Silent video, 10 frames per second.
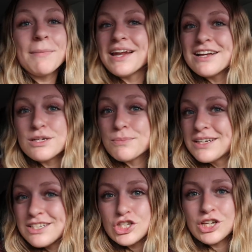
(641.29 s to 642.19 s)
My nights are
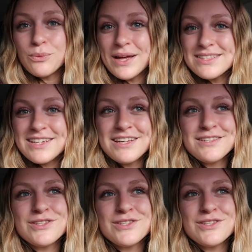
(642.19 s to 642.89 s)
pretty chill Wednesdays,